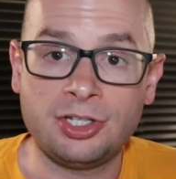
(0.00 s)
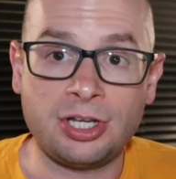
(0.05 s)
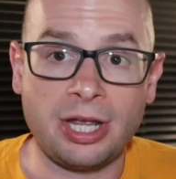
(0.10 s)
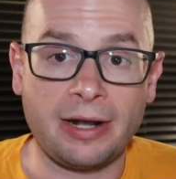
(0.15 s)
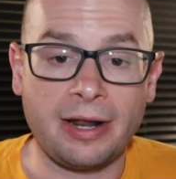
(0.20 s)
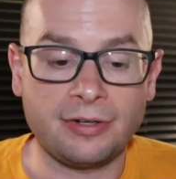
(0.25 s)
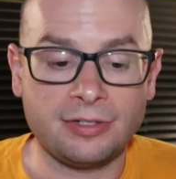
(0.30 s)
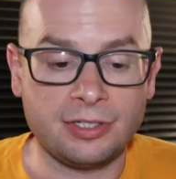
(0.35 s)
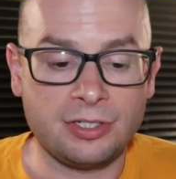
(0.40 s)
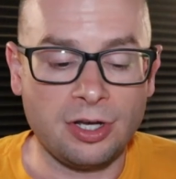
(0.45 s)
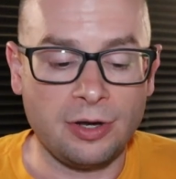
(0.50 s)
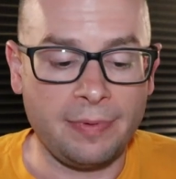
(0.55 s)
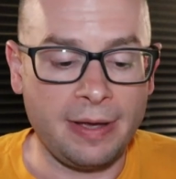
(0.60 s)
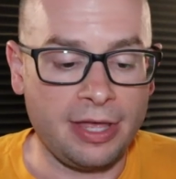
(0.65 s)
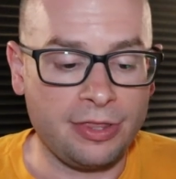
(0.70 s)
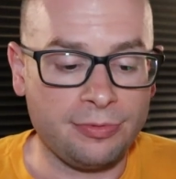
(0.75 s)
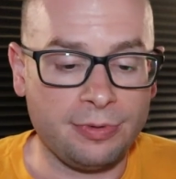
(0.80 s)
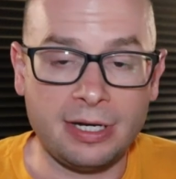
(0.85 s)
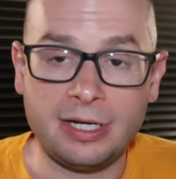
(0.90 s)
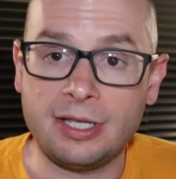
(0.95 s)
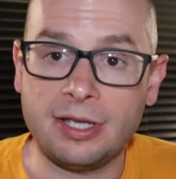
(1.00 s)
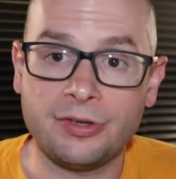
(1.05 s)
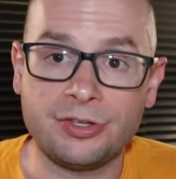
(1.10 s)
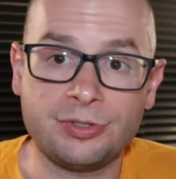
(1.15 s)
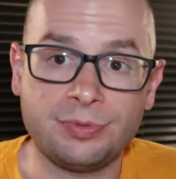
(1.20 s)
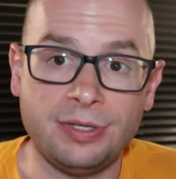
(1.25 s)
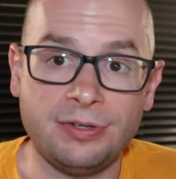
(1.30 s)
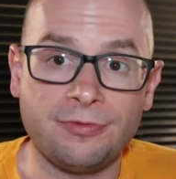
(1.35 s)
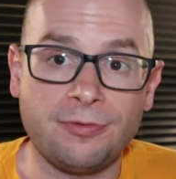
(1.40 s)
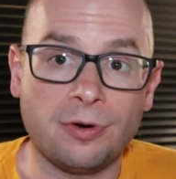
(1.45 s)
Shout out to Towpath Radio,
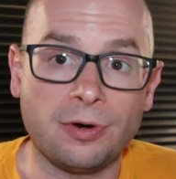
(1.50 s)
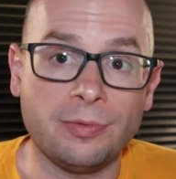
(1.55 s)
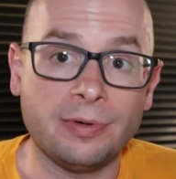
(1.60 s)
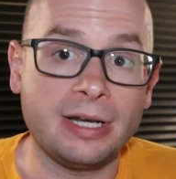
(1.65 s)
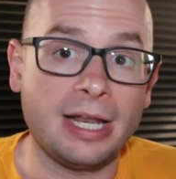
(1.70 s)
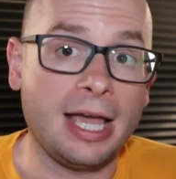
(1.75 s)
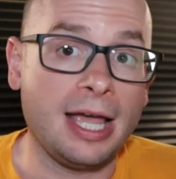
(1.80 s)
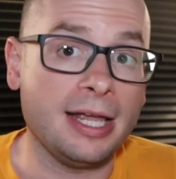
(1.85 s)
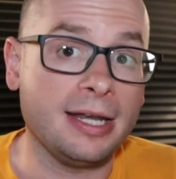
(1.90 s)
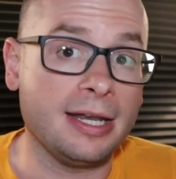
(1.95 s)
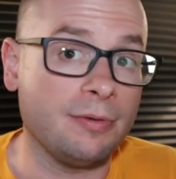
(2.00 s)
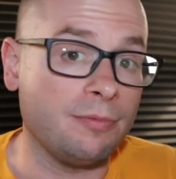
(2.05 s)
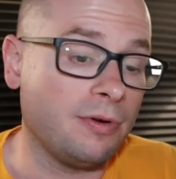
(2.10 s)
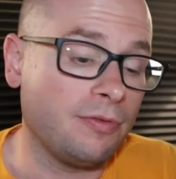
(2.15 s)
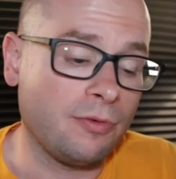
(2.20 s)
Suite 419, and